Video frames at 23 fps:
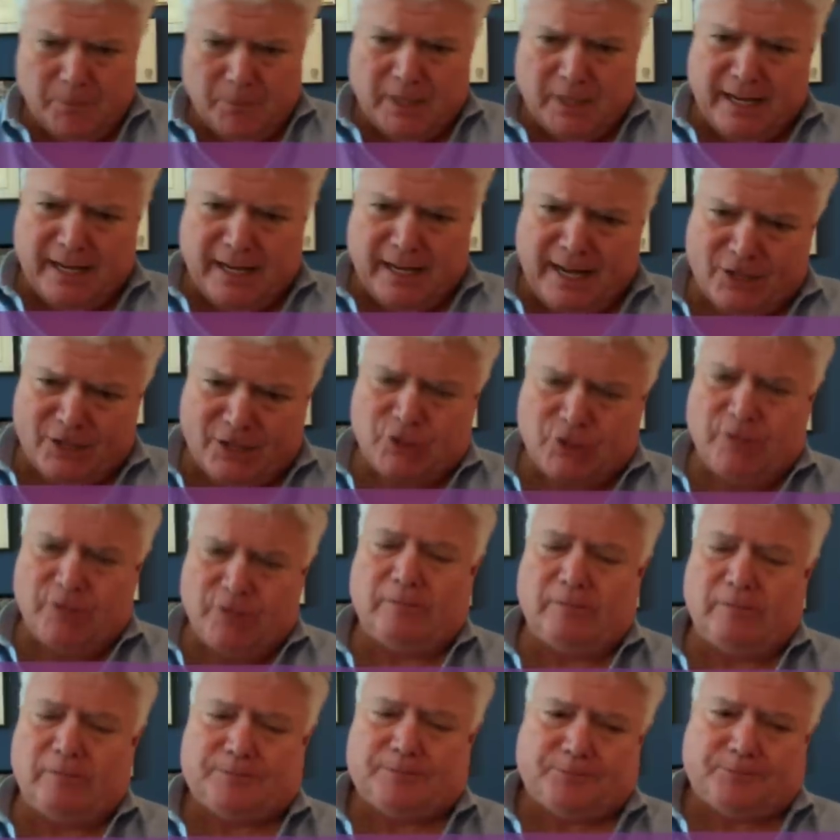
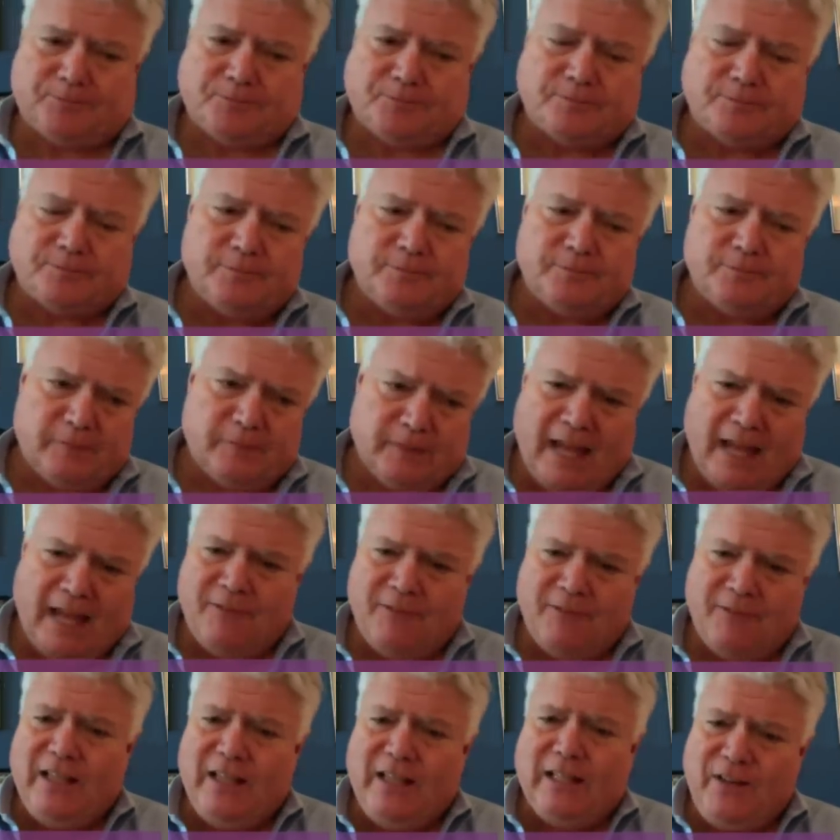Connection, that
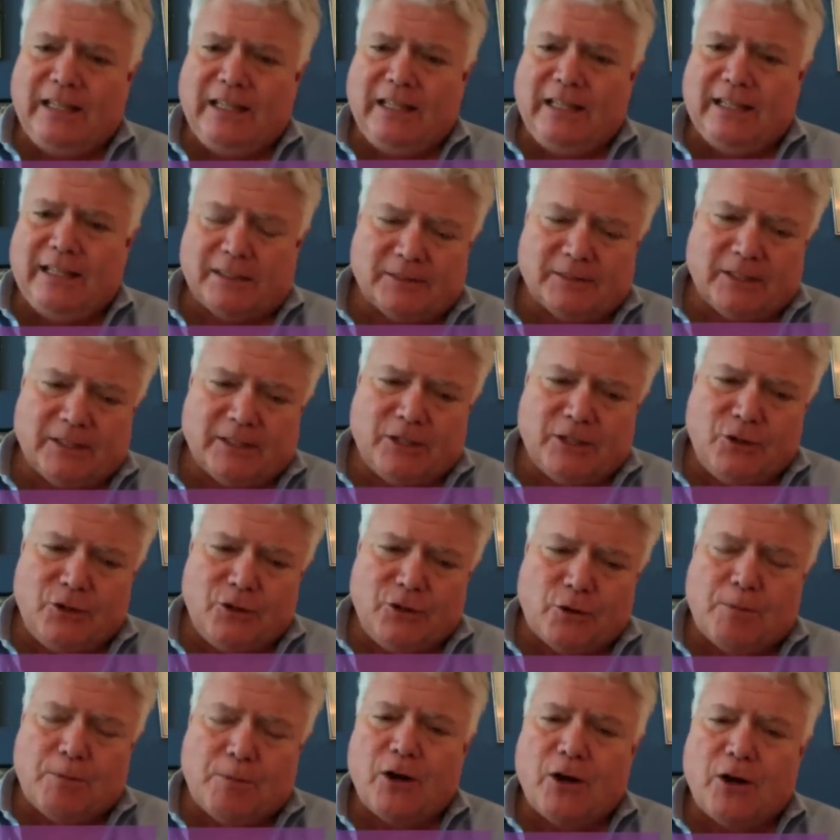feeling that
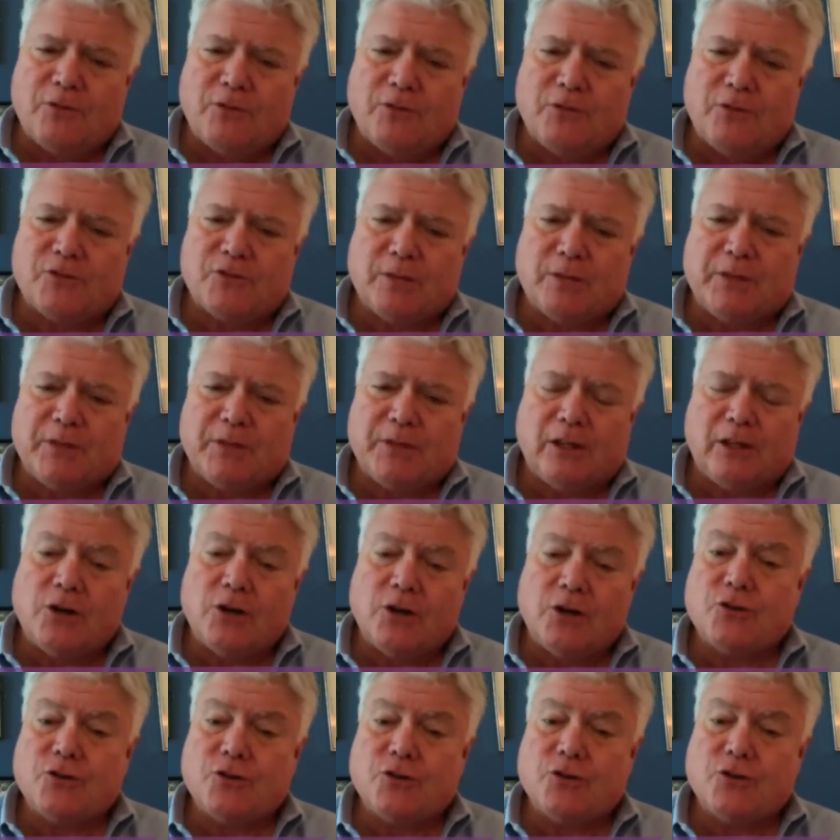you're a part of something
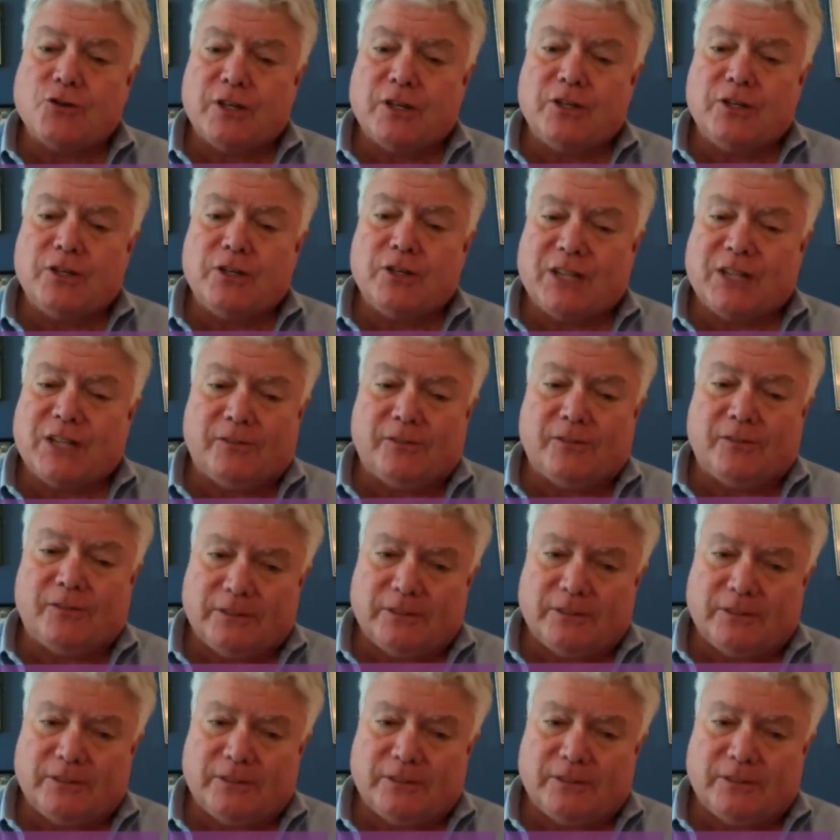larger than yourself,